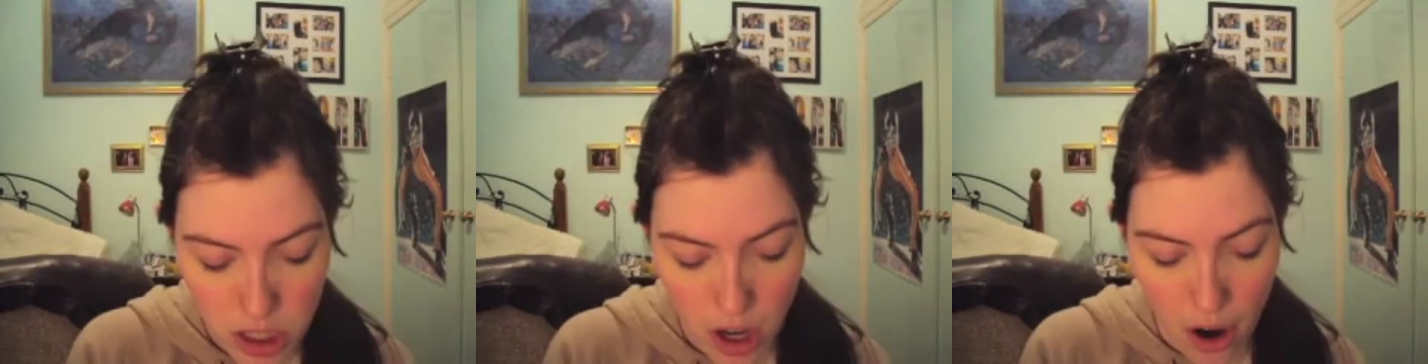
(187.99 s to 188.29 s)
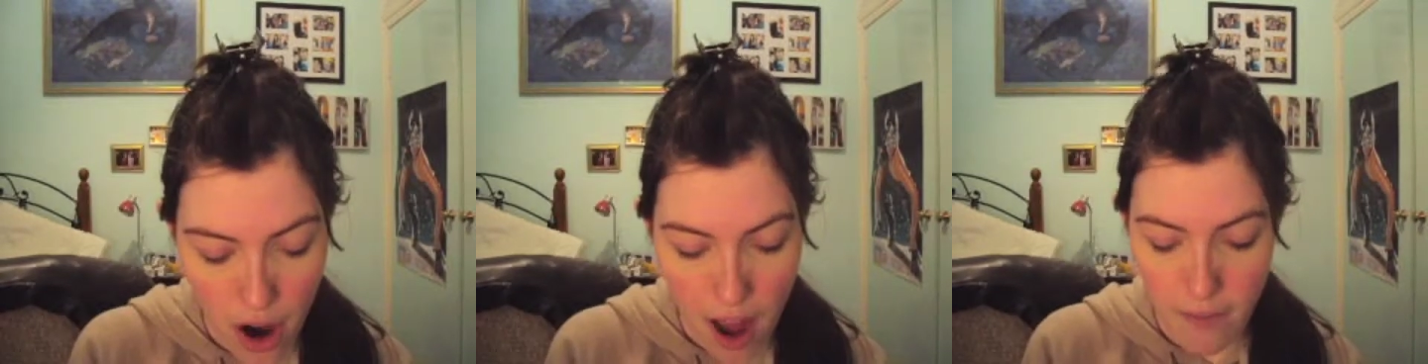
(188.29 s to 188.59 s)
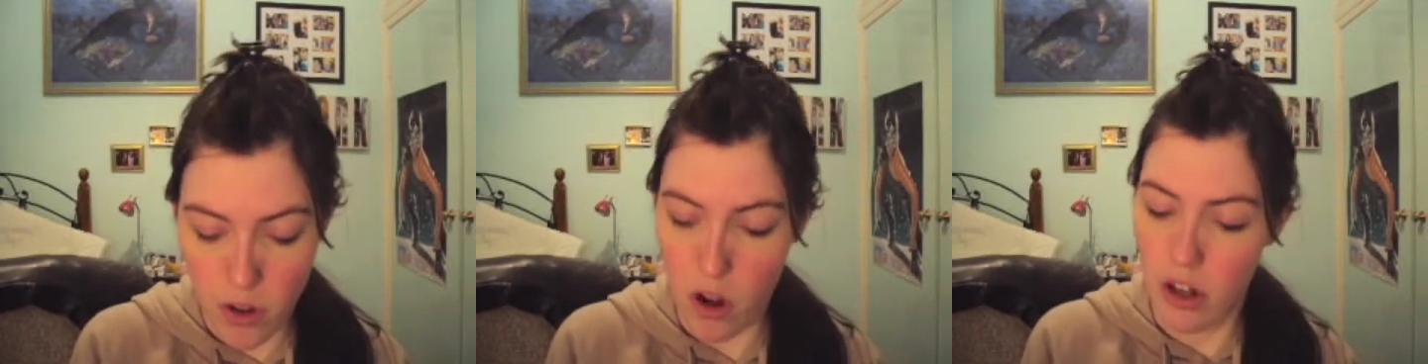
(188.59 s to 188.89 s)
So
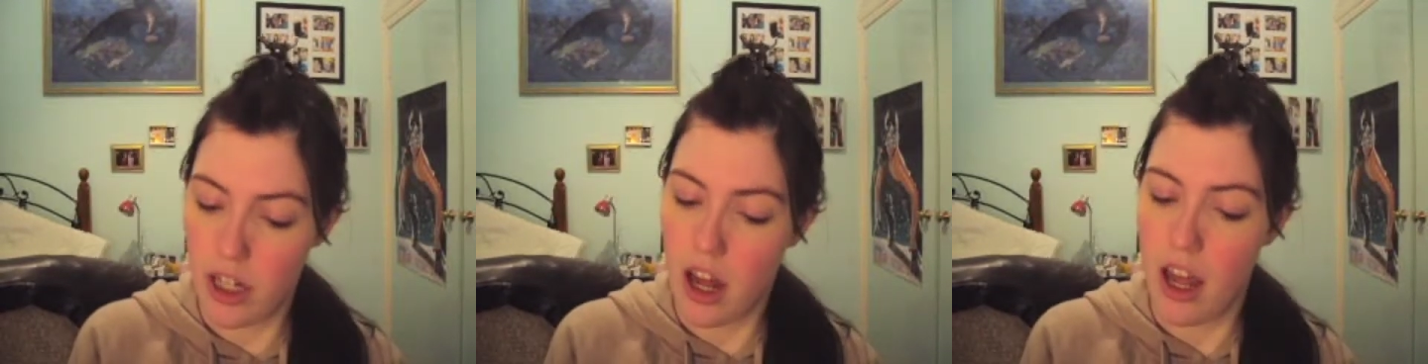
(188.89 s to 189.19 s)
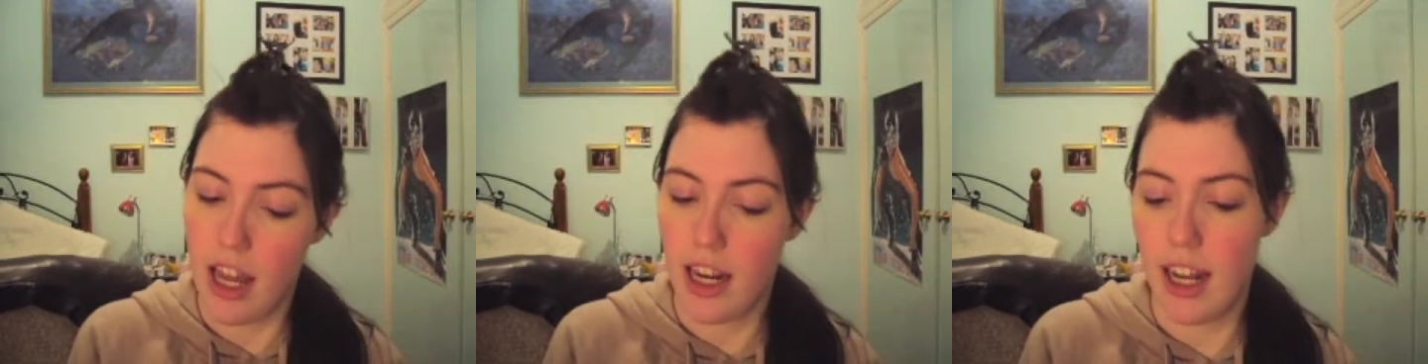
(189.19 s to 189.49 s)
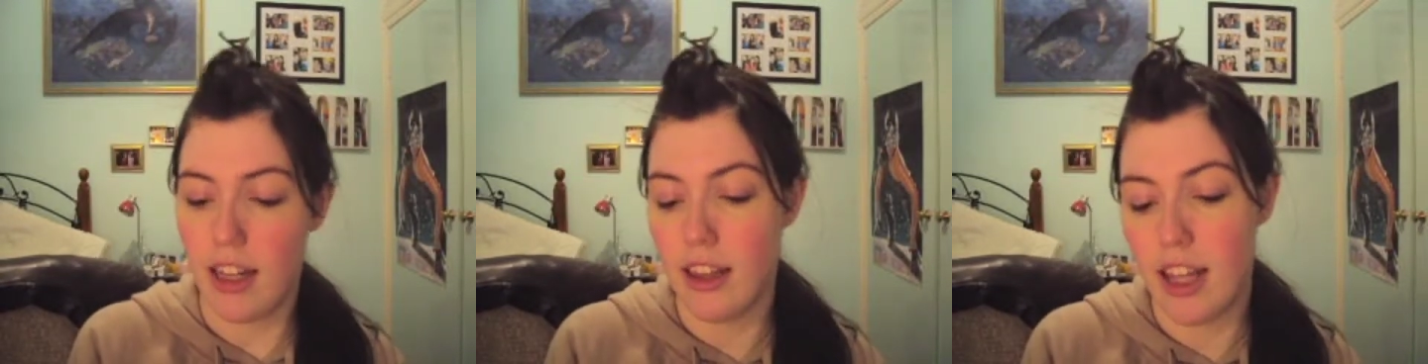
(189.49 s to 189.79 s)
I've got
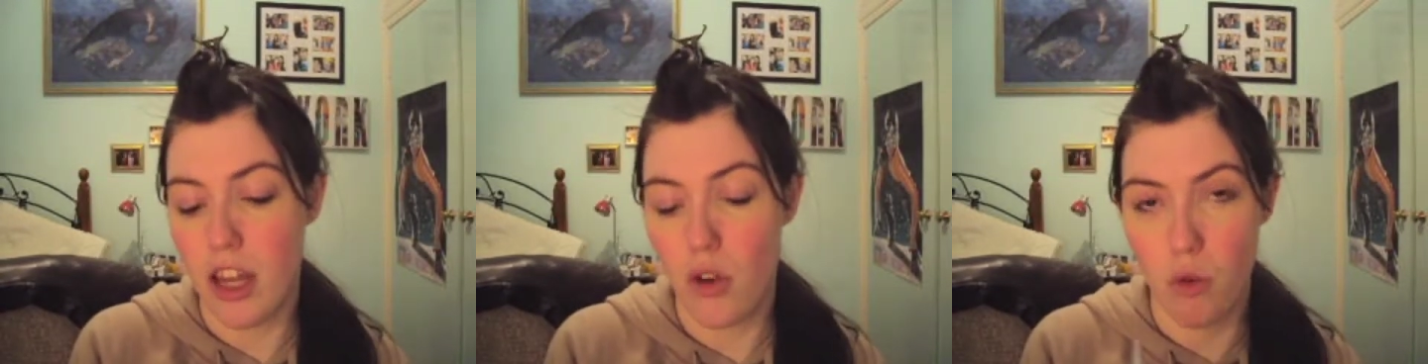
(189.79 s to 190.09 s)
it in the